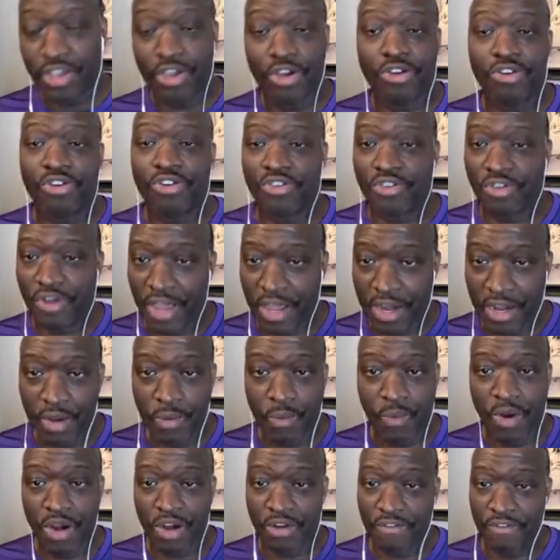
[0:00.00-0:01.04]
your credit
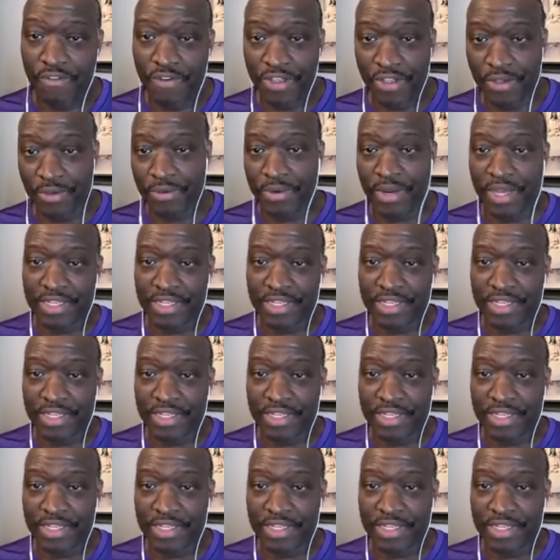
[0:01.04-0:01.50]
work for you.